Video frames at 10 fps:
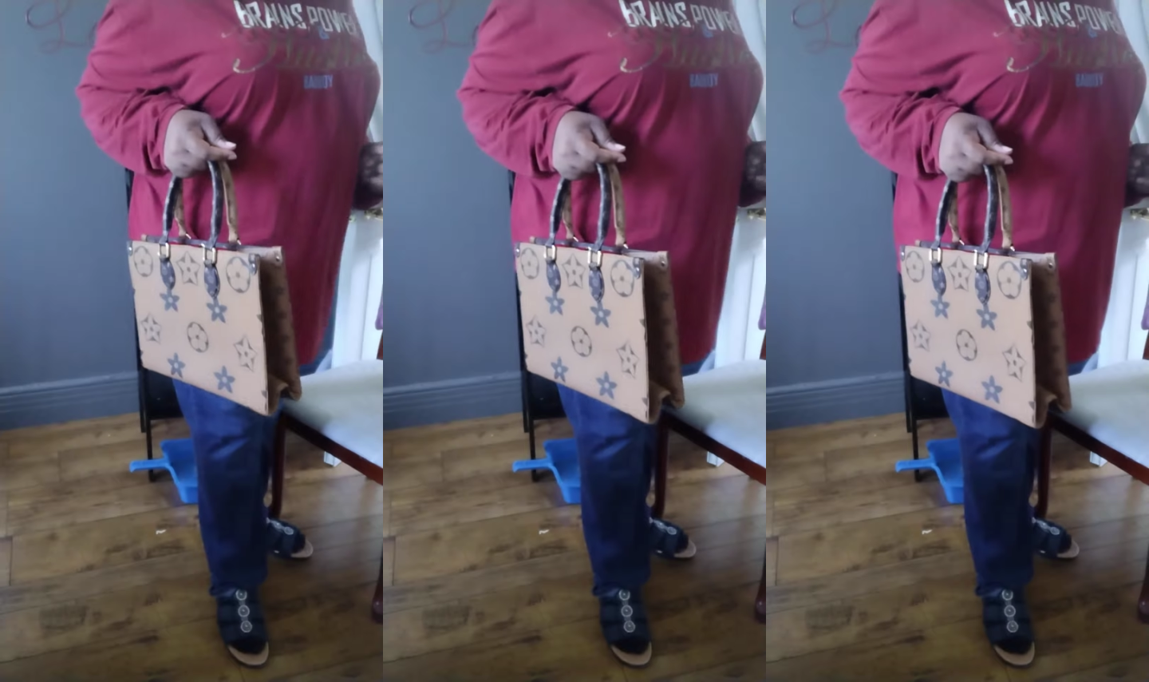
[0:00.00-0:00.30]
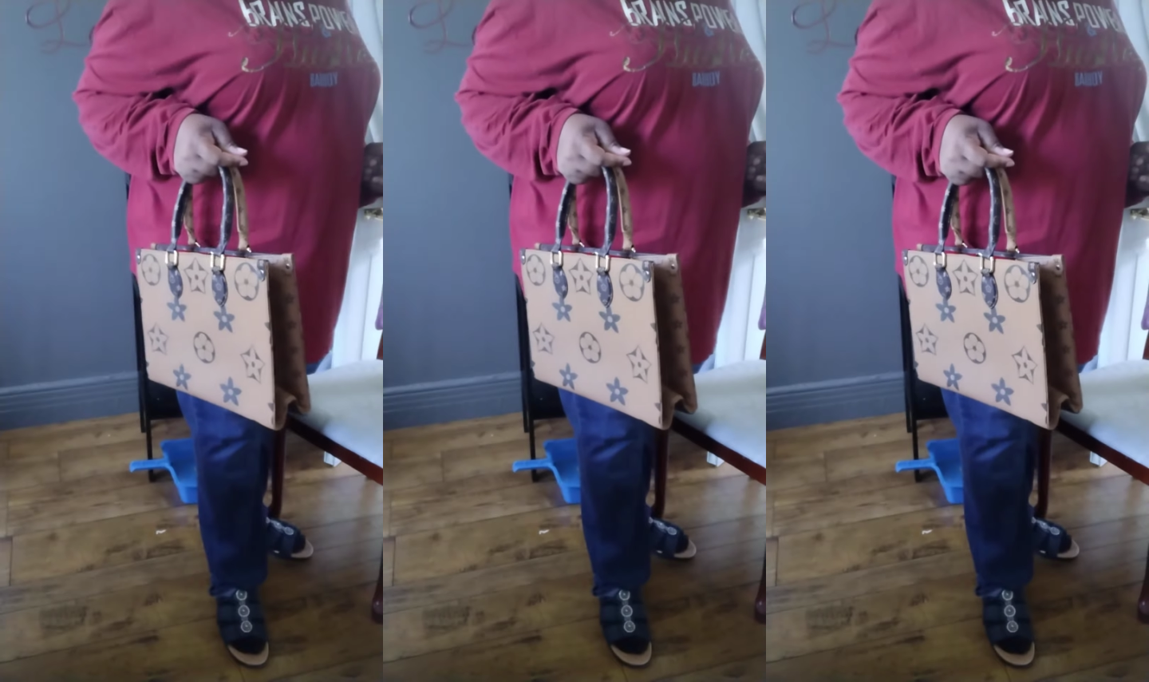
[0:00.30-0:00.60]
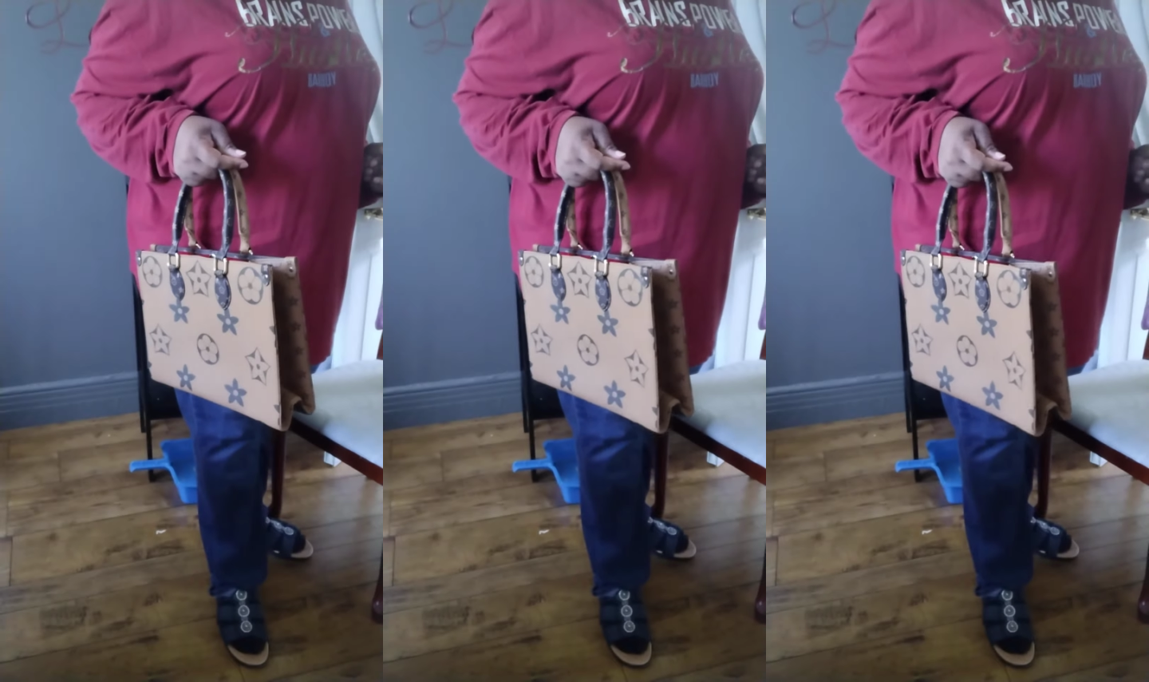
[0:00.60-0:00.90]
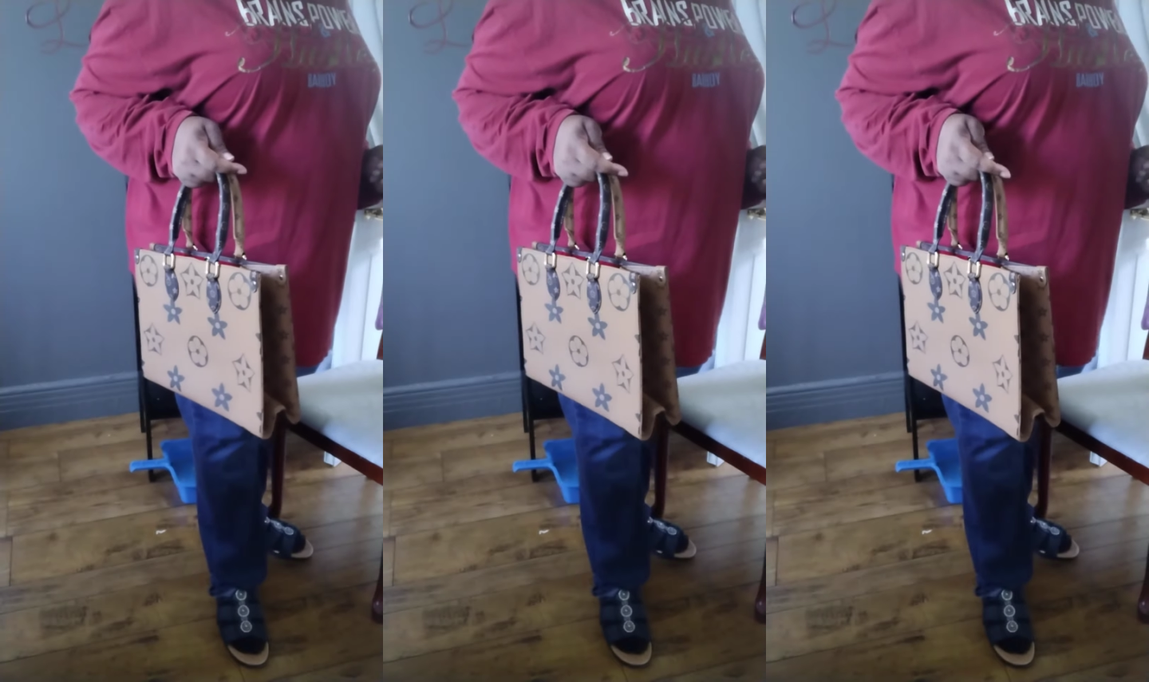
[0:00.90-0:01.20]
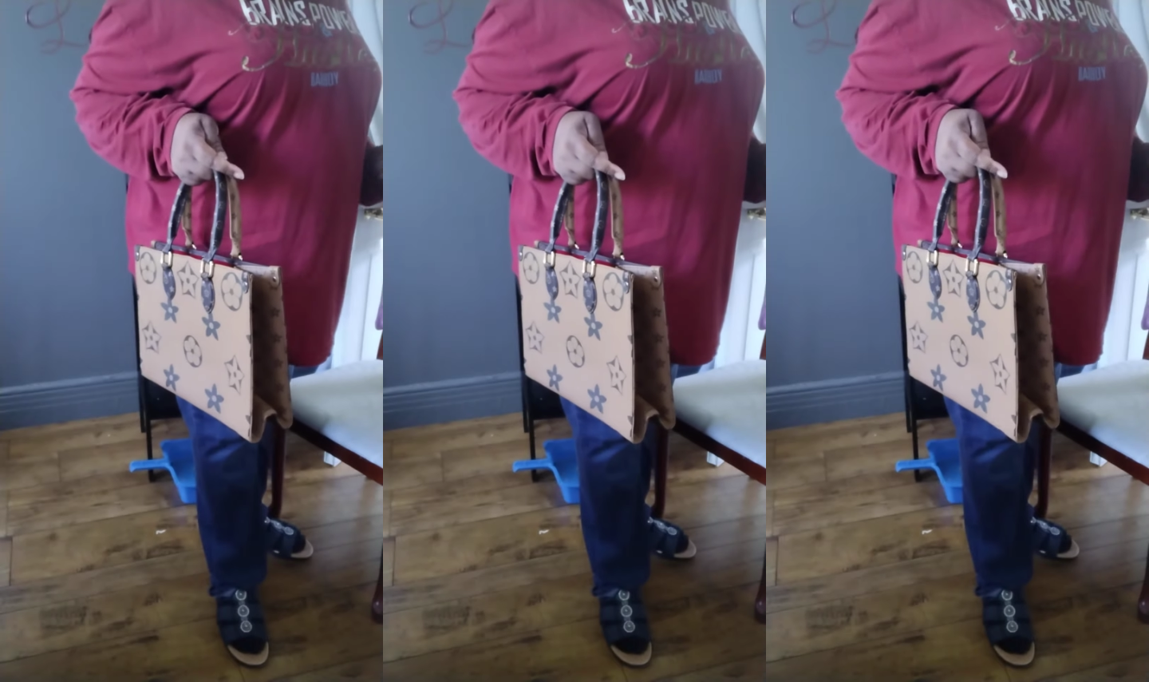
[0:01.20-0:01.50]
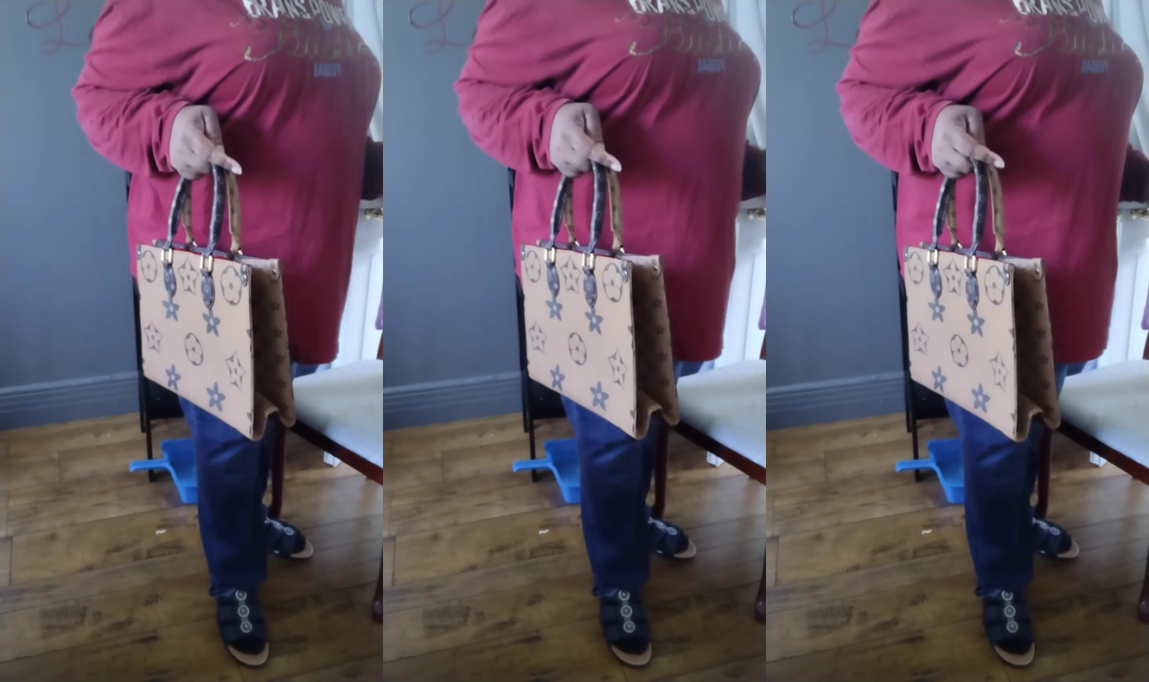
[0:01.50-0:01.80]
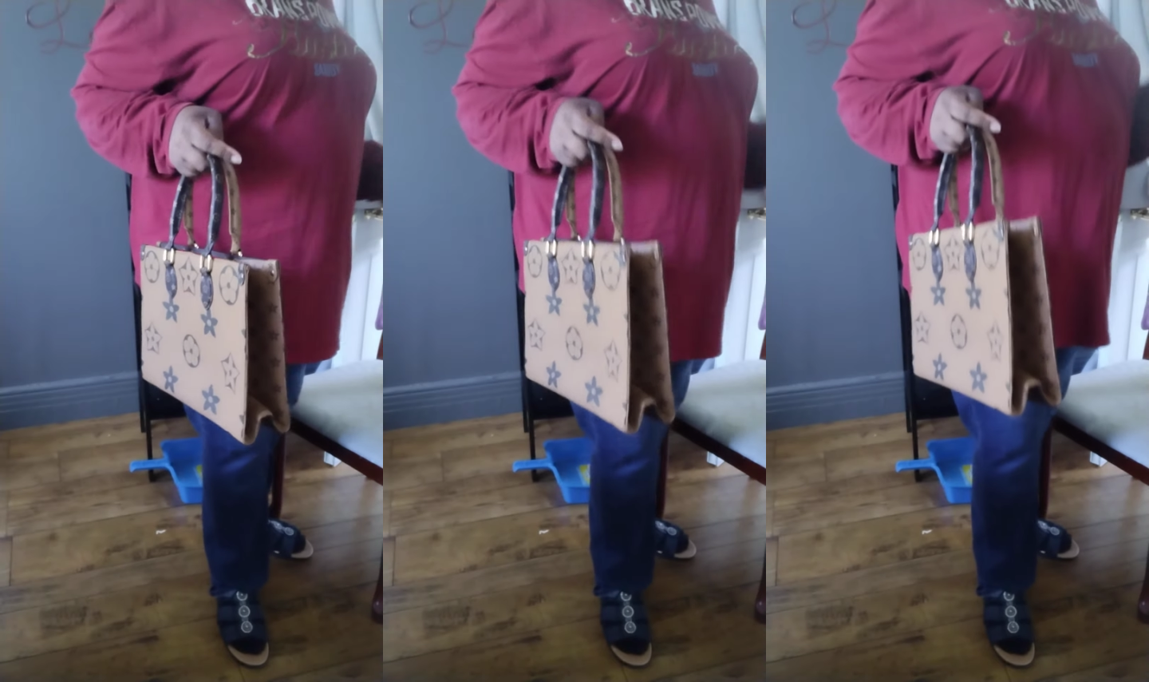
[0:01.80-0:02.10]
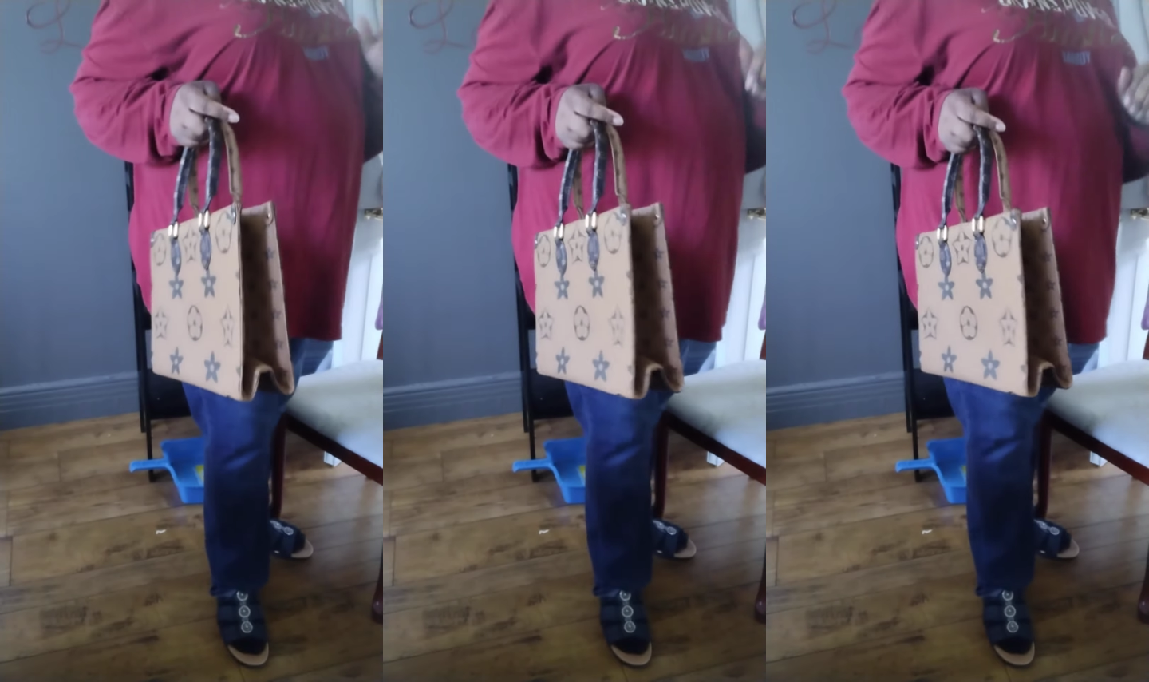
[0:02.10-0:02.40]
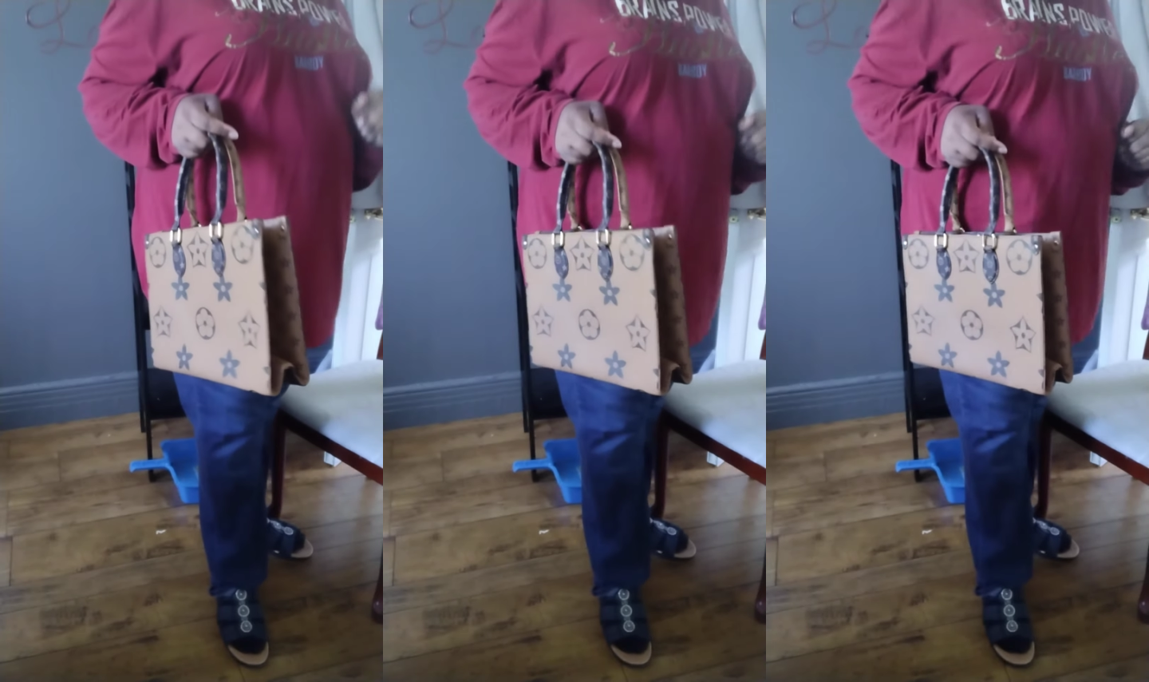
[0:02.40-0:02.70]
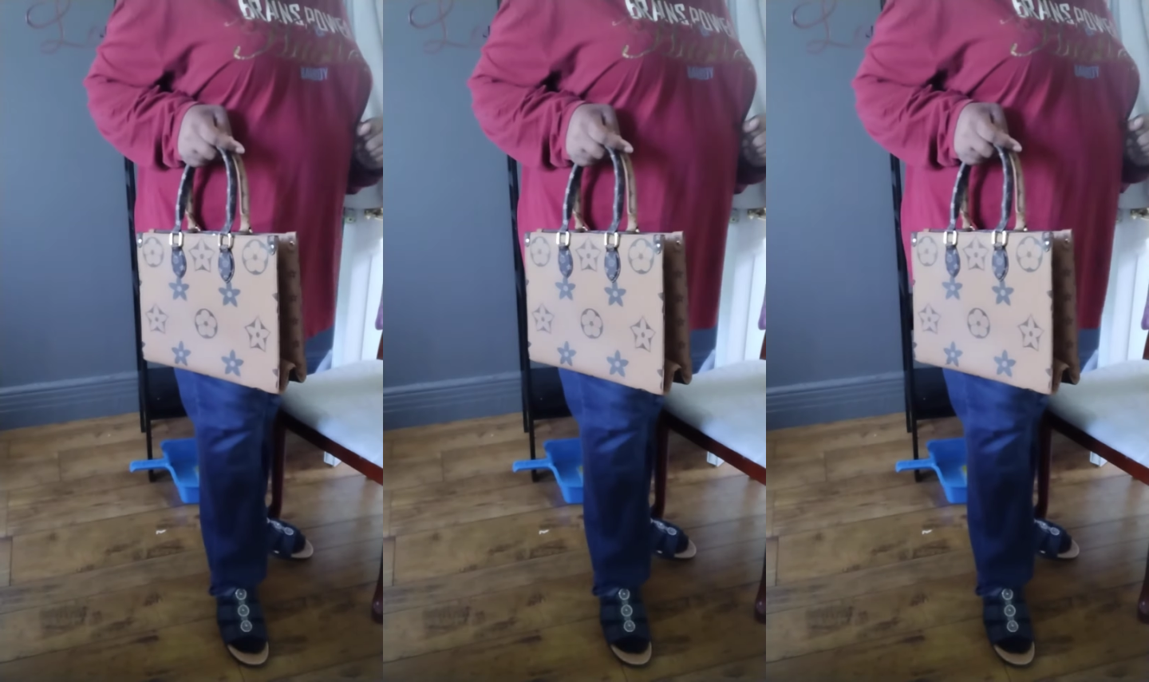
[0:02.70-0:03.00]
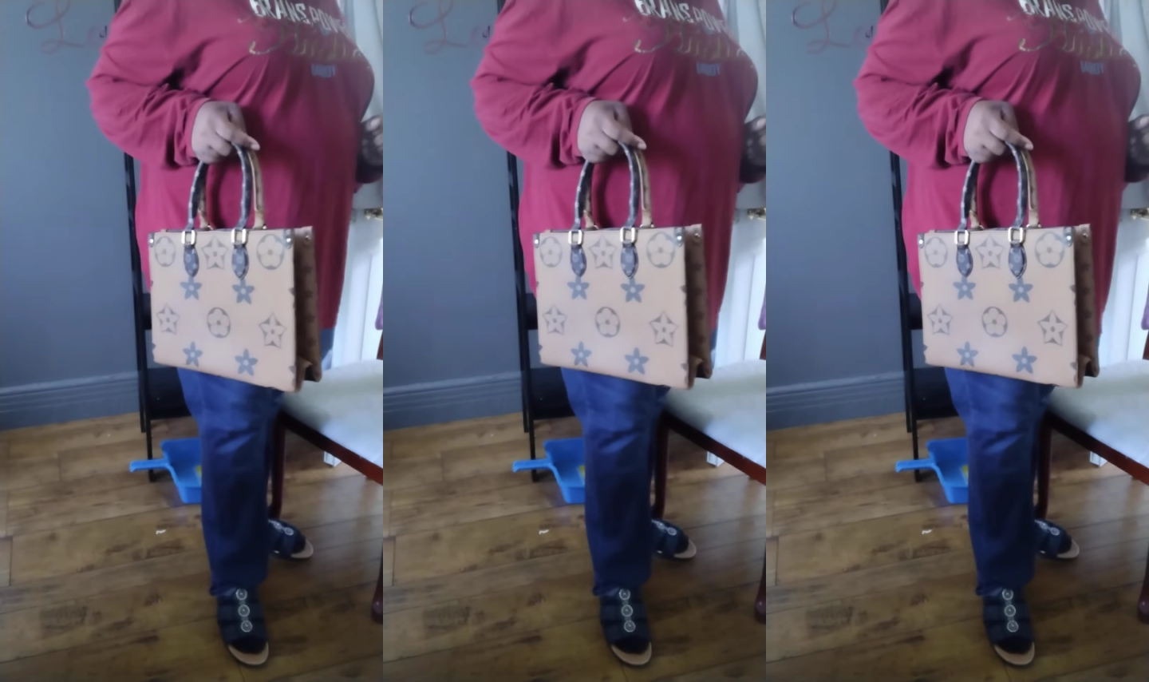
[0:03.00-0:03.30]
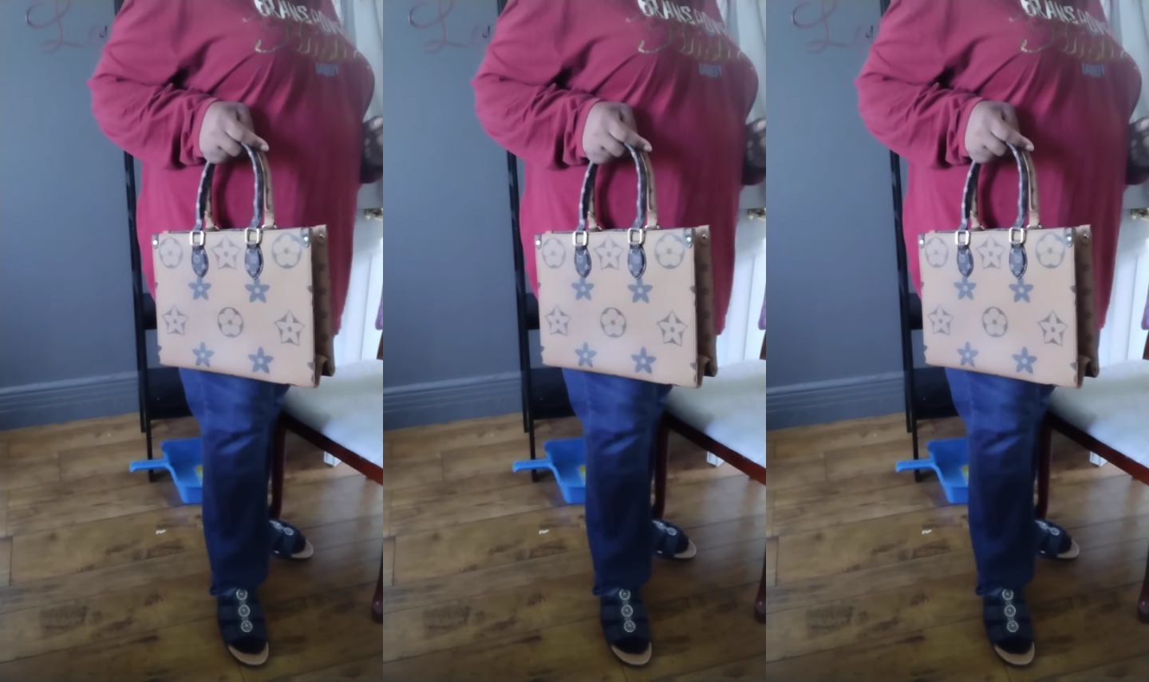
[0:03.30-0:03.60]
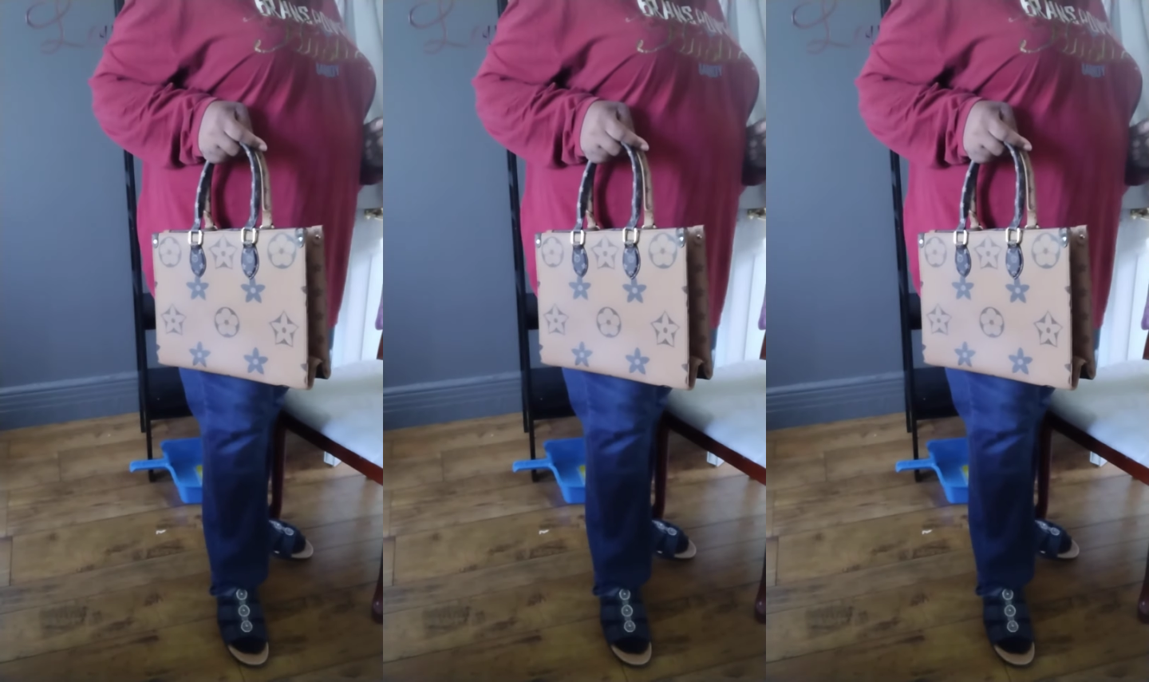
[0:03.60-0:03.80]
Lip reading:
Nobody's mouth can be seen.